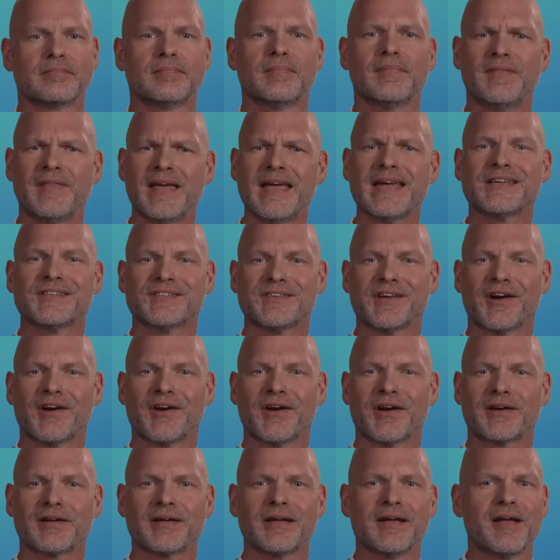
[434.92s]
Thanks,
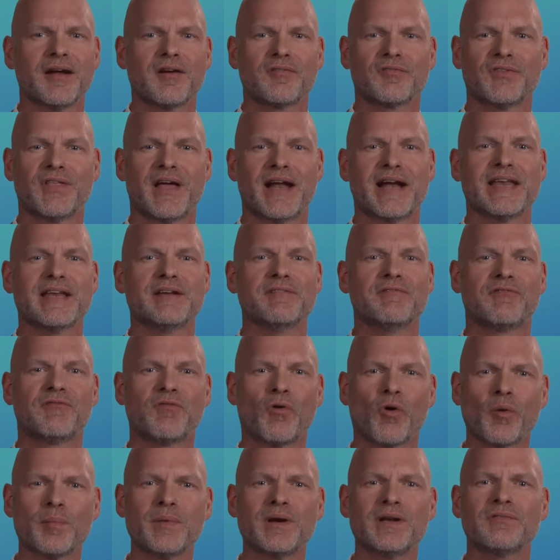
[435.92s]
Eric, for that
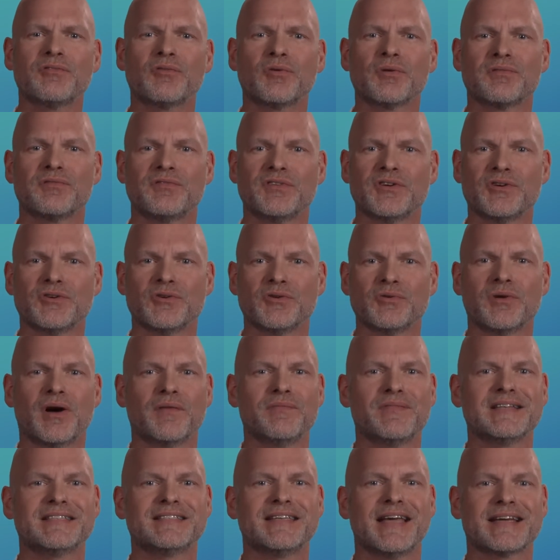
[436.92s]
informative review of
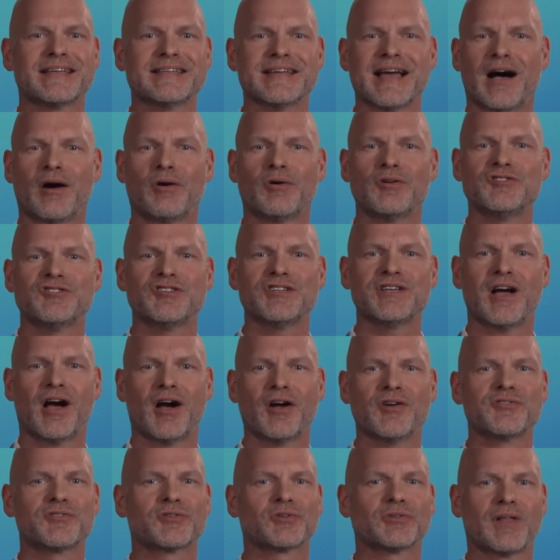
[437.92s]
the technology
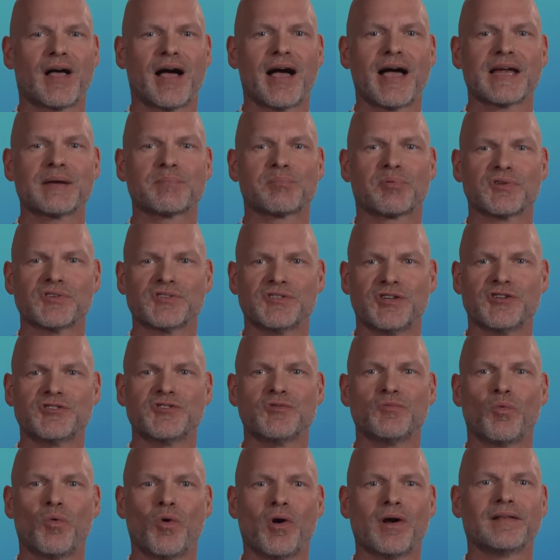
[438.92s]
underlying
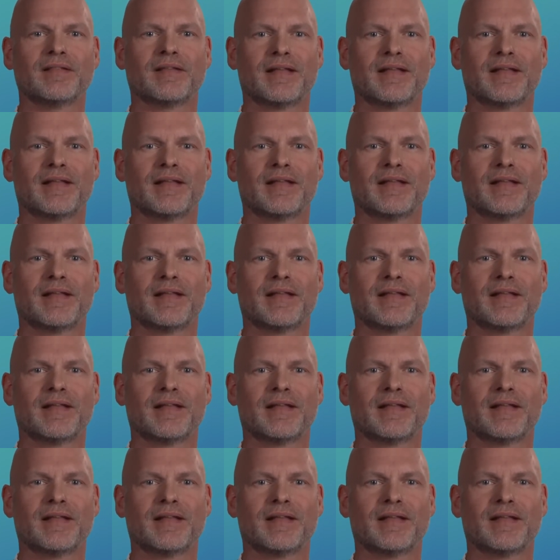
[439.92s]
Precision One